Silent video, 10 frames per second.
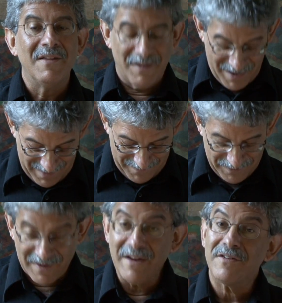the
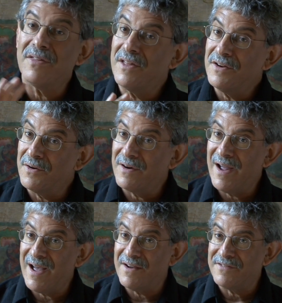conversation that you are
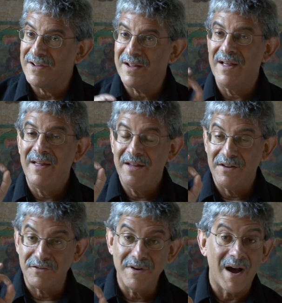having
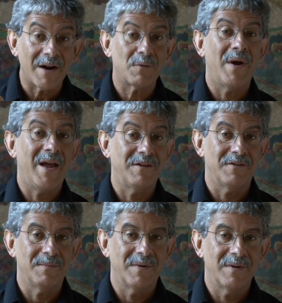is not
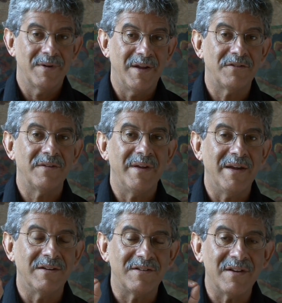random. It's
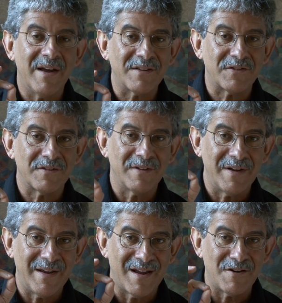
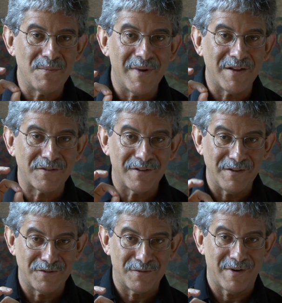intensely and immensely
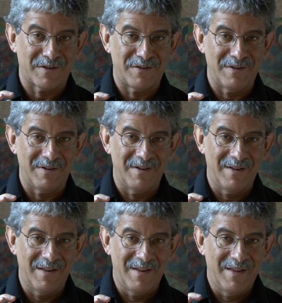structured.
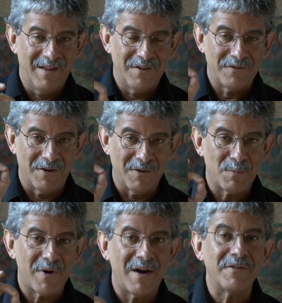So
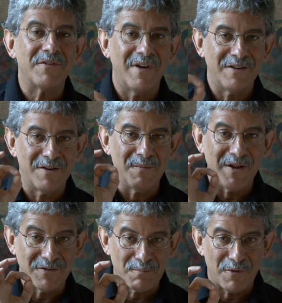improvisation
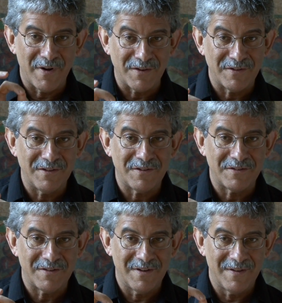means
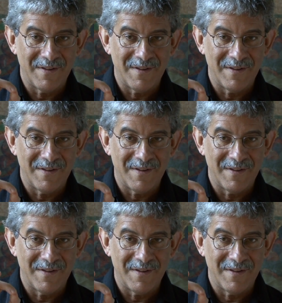presence